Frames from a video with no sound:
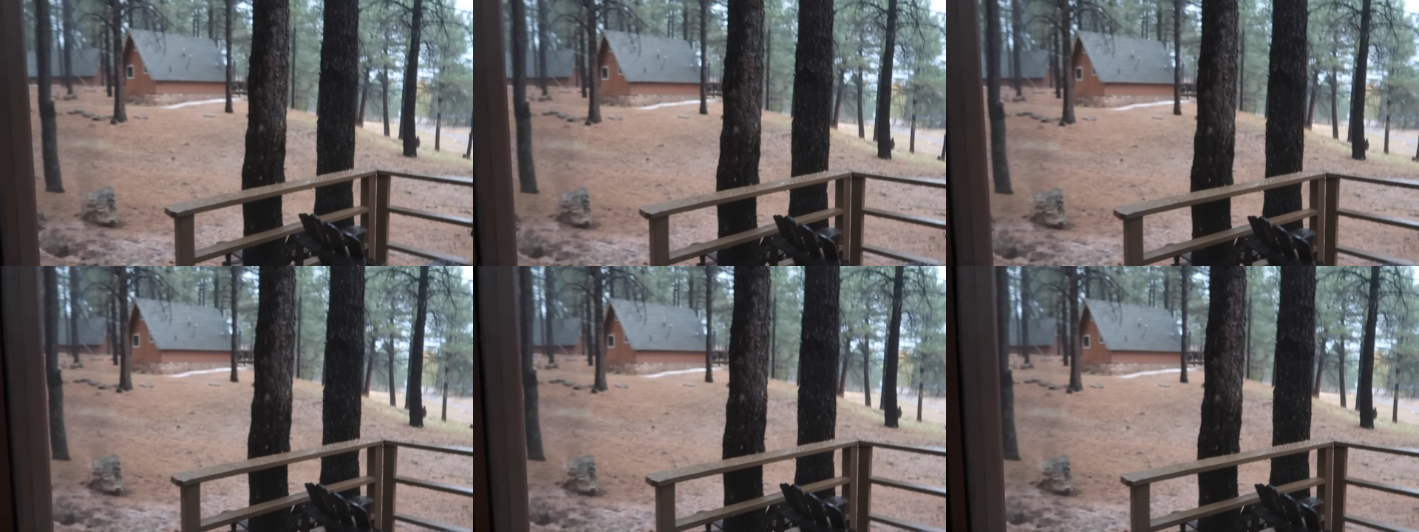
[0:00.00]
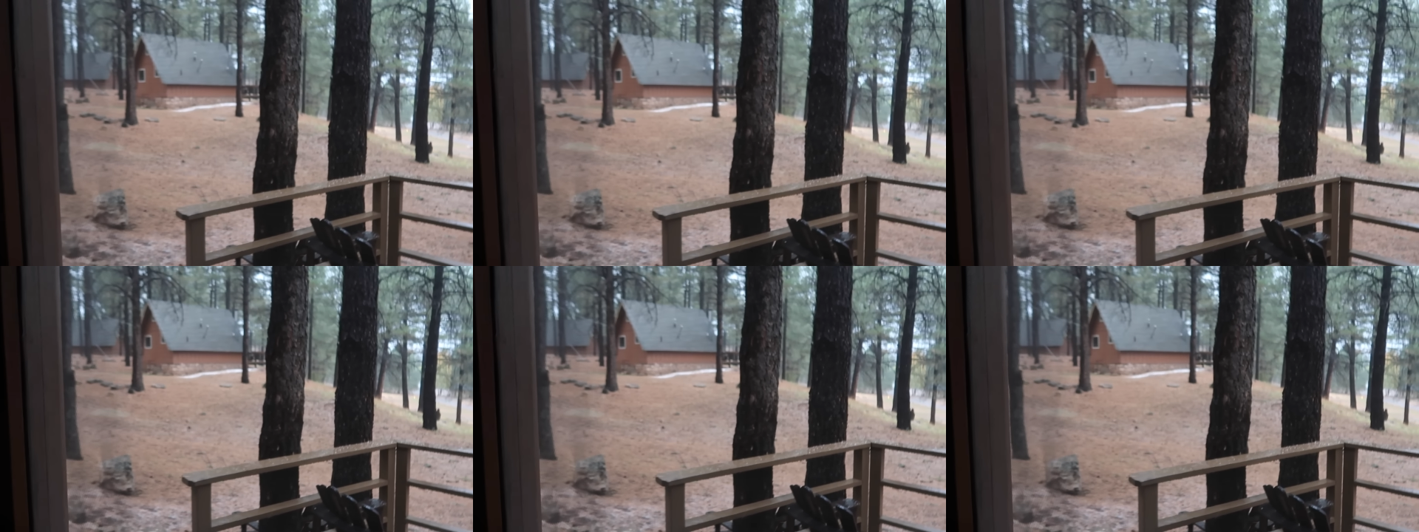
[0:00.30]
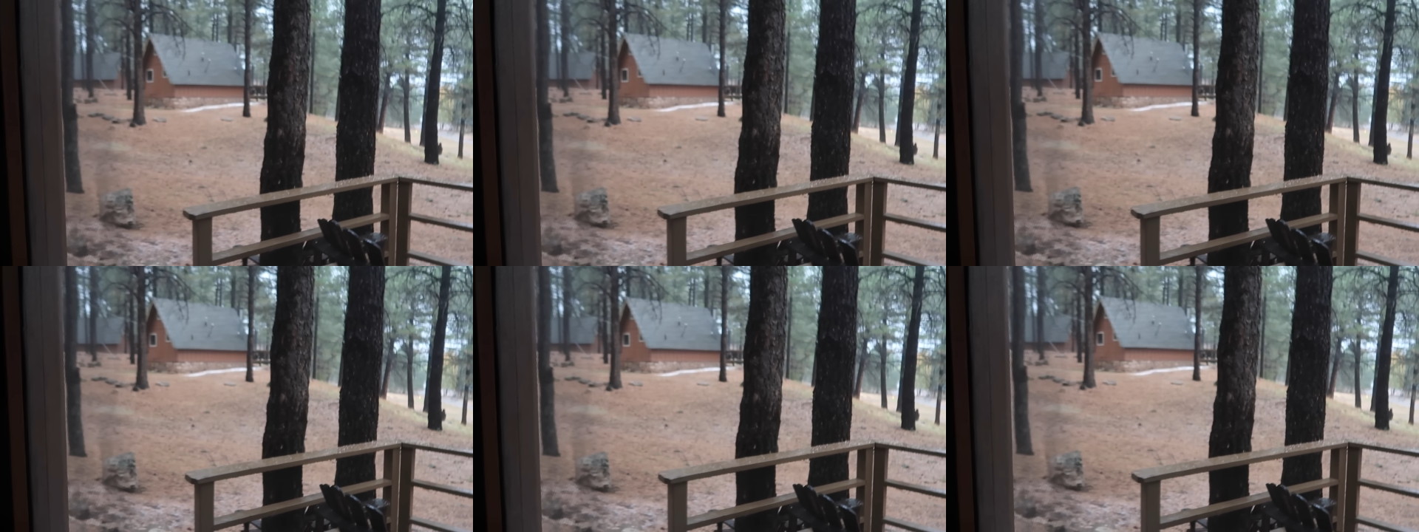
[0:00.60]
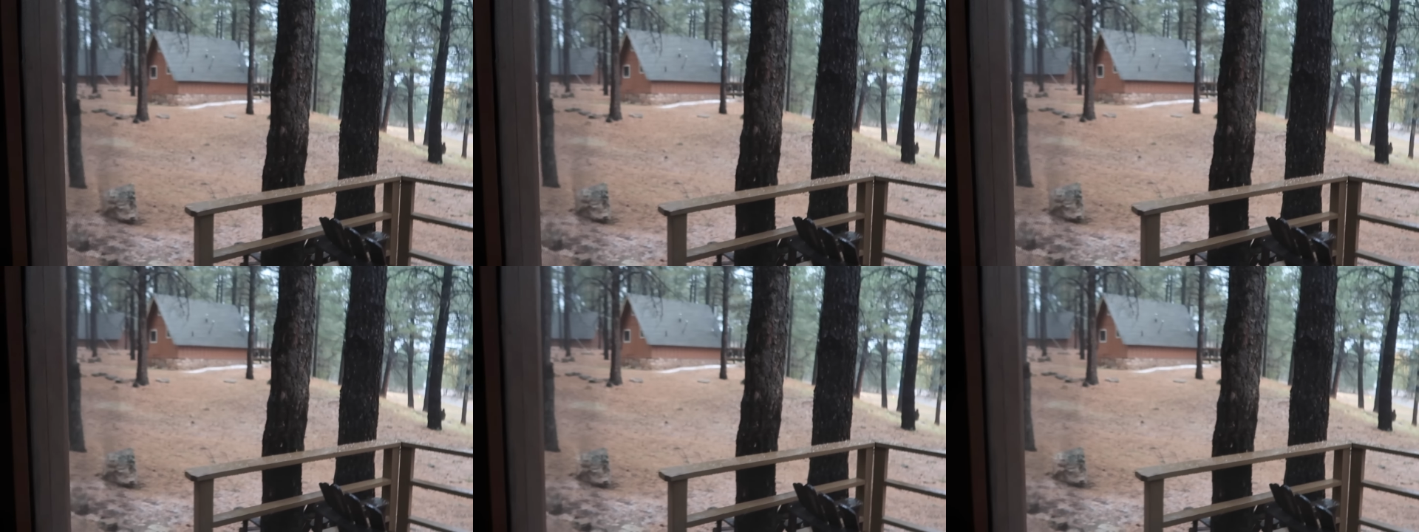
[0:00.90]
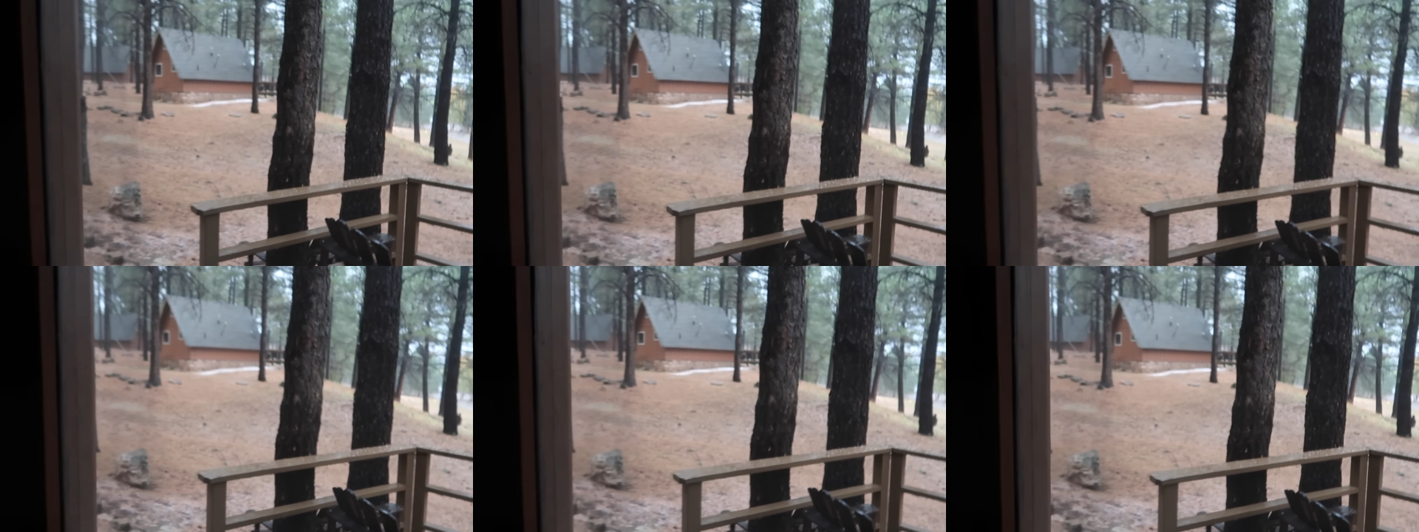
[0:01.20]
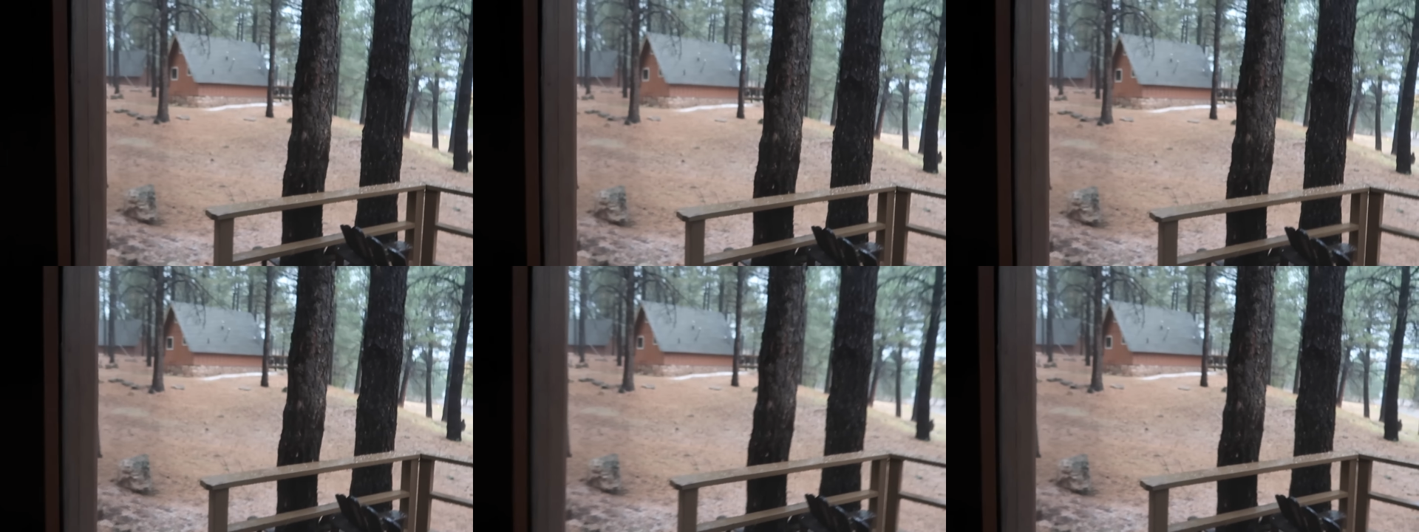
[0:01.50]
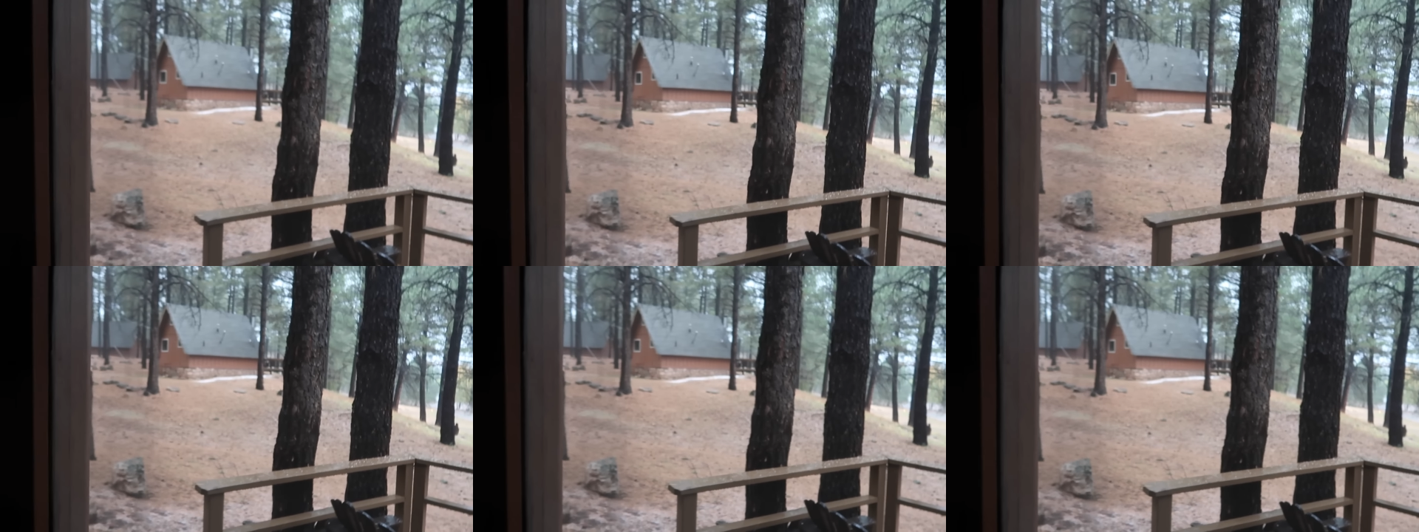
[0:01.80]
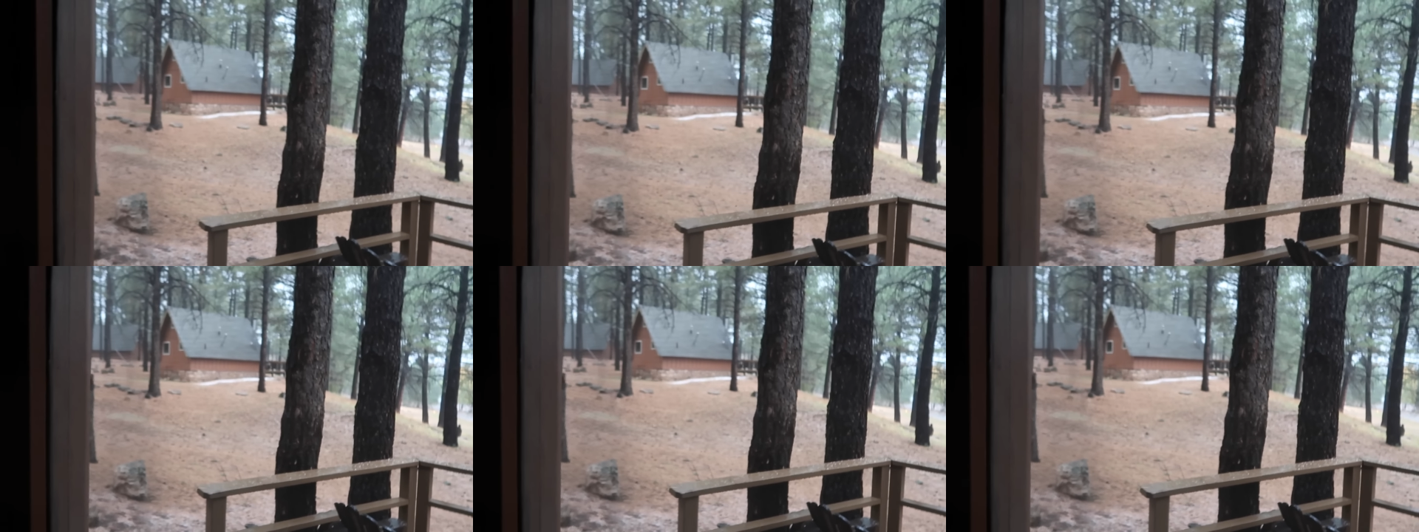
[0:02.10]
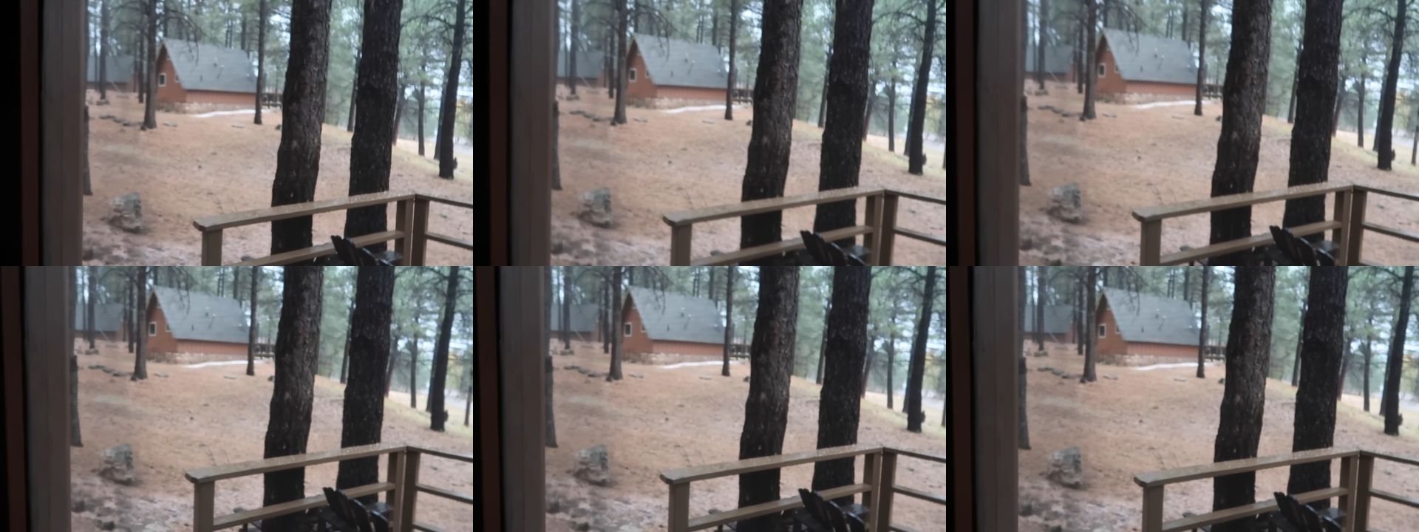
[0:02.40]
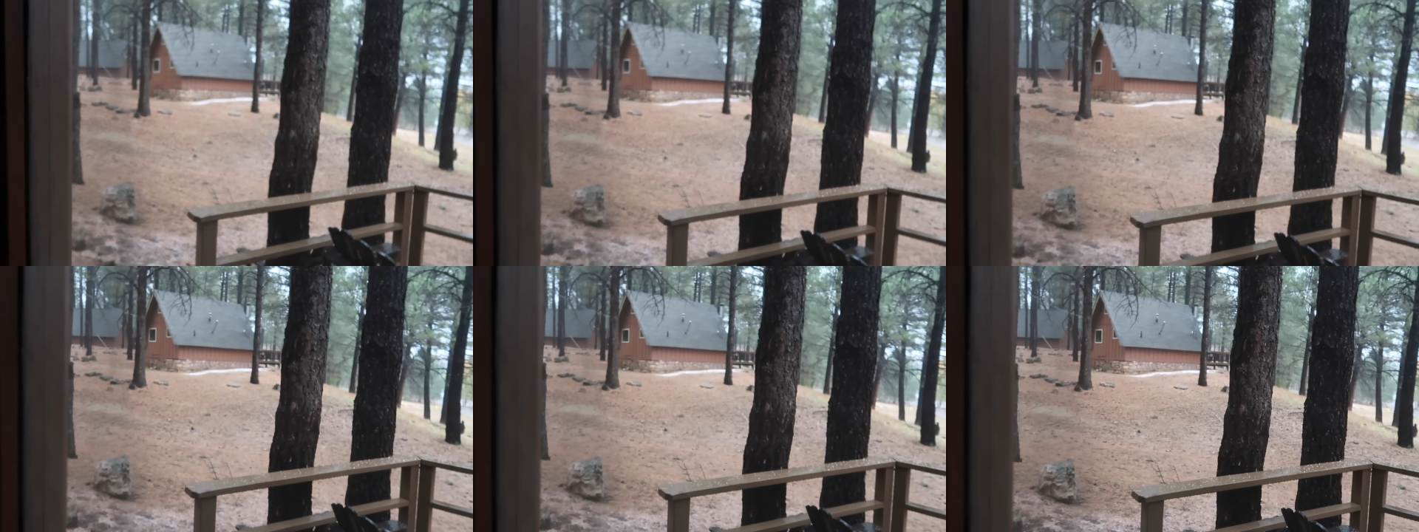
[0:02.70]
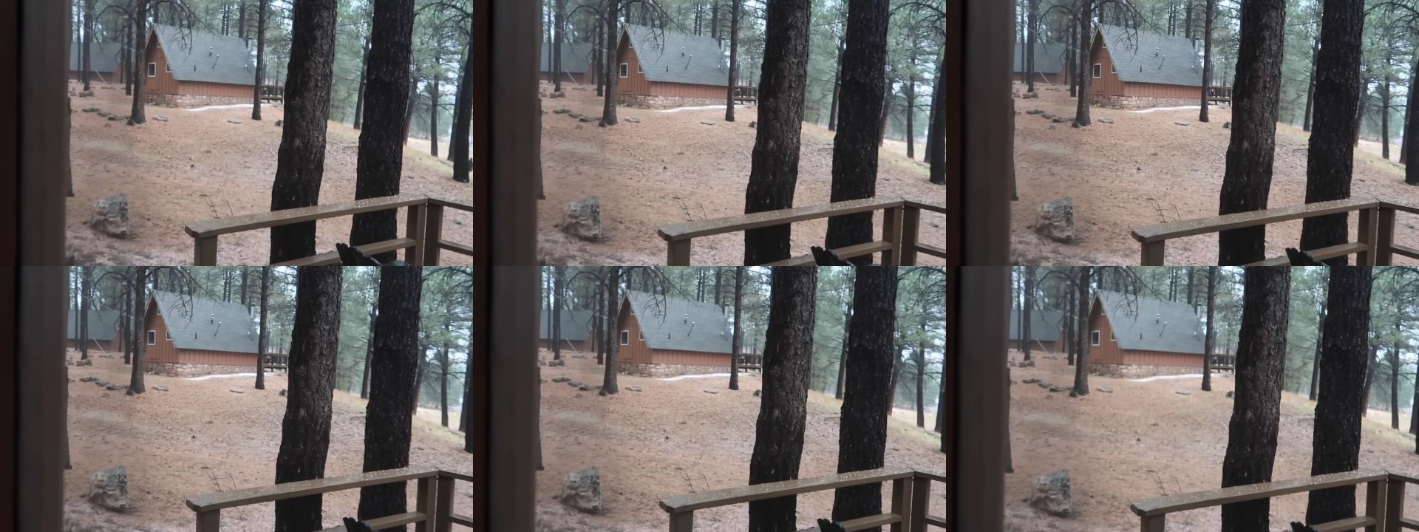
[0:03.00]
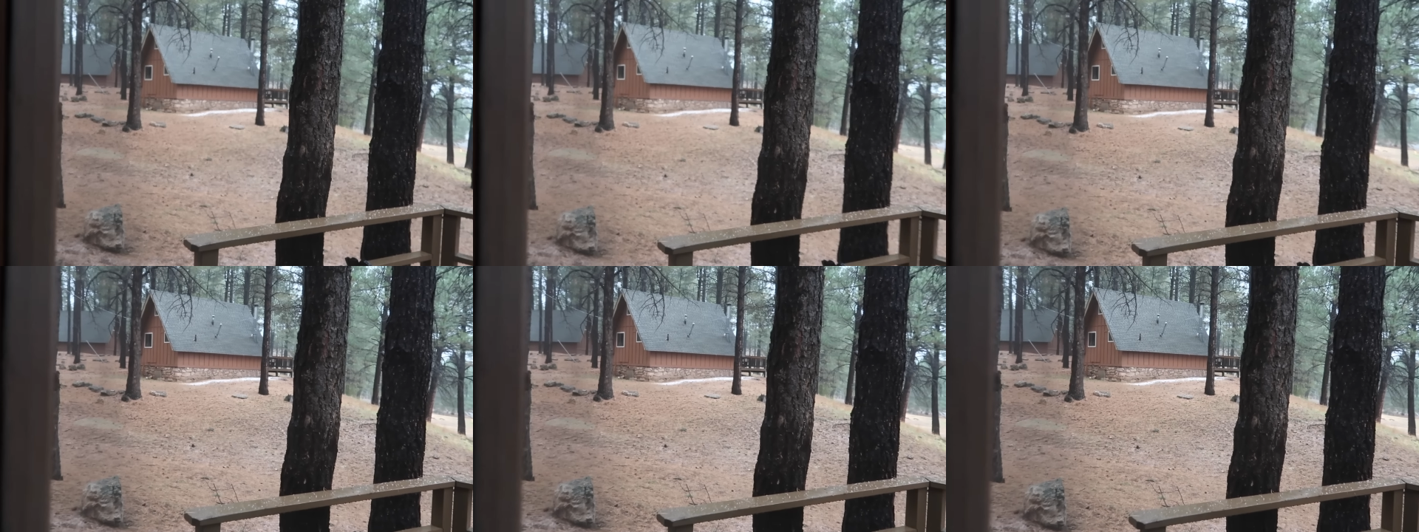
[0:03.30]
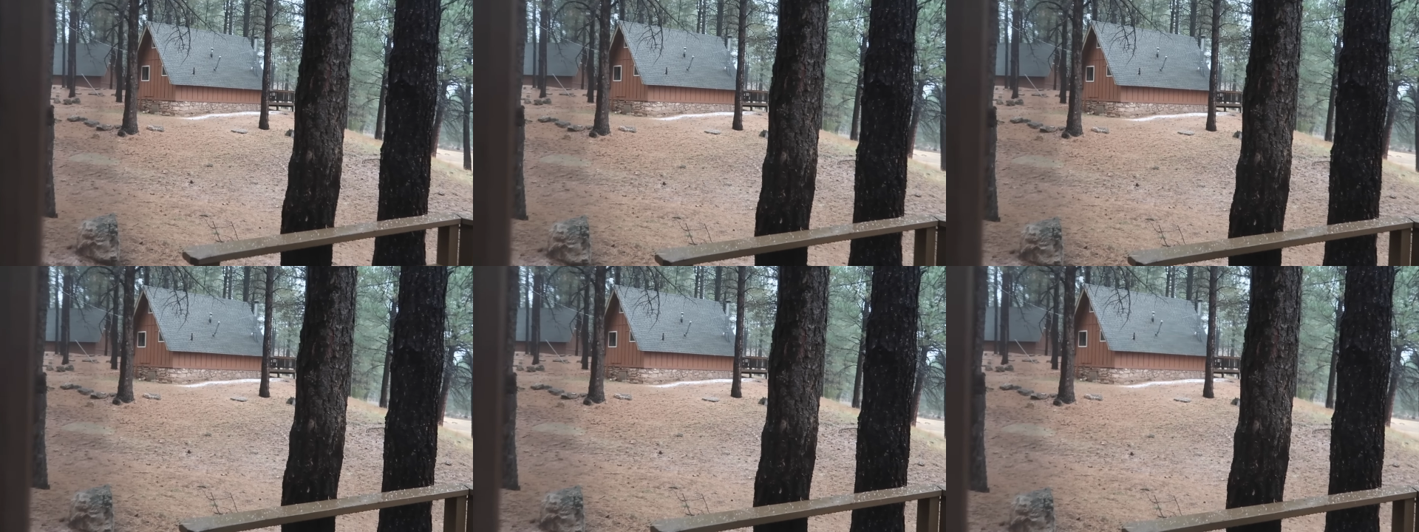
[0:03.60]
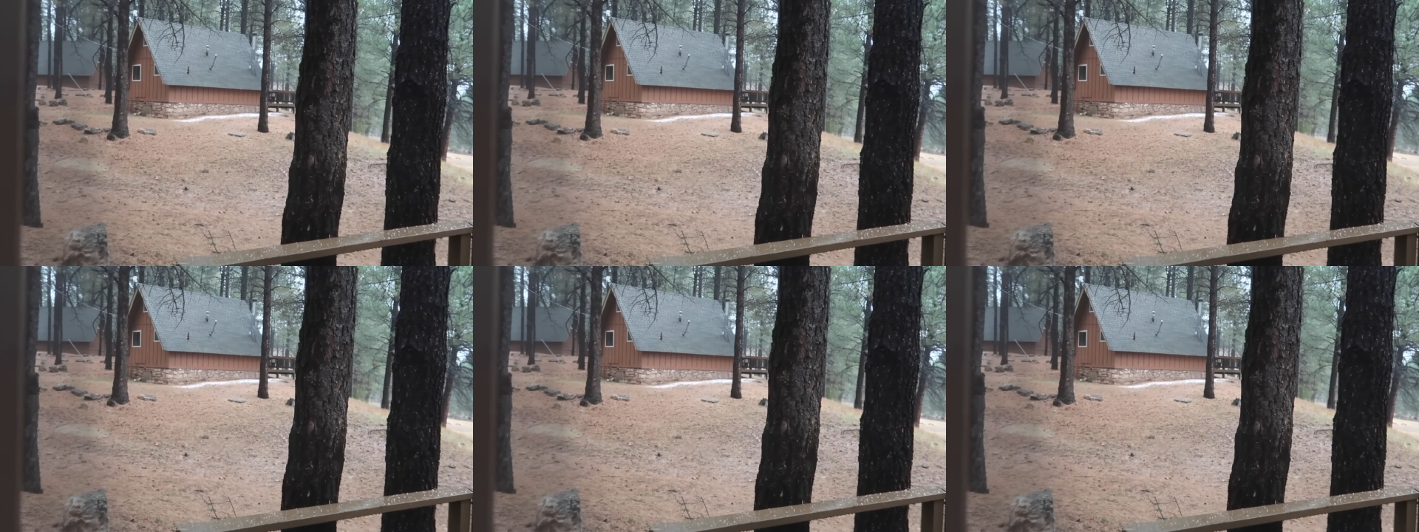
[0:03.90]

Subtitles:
(no speaker visible)